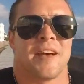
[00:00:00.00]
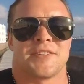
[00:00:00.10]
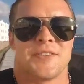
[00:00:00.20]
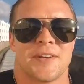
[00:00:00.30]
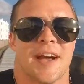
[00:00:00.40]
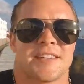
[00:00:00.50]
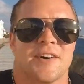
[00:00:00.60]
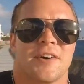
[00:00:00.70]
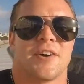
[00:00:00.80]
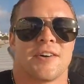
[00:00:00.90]
See you guys
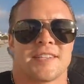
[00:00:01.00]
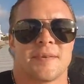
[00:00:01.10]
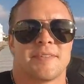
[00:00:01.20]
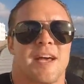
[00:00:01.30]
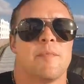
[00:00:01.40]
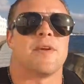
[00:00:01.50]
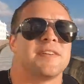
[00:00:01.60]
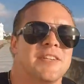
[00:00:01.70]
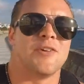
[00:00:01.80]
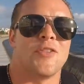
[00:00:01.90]
Hong Kong in September.
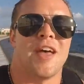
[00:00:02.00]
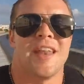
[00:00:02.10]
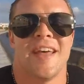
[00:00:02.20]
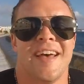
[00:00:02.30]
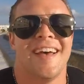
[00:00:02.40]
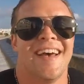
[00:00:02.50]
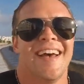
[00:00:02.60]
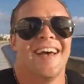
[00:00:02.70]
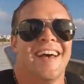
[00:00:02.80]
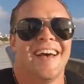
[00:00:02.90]
Until then,
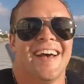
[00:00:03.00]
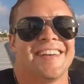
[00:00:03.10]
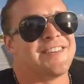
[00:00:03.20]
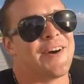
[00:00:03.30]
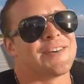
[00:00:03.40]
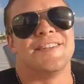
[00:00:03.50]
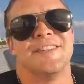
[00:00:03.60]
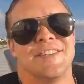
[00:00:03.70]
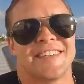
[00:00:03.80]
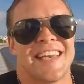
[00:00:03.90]
you know what to
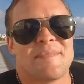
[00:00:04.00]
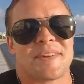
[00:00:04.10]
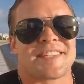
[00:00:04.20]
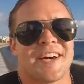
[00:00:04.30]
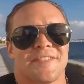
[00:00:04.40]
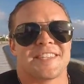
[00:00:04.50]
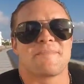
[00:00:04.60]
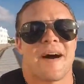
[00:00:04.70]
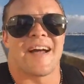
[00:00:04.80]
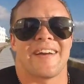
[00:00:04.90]
do. Keep yourself
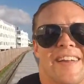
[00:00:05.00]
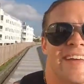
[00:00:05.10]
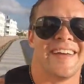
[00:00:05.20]
inspired.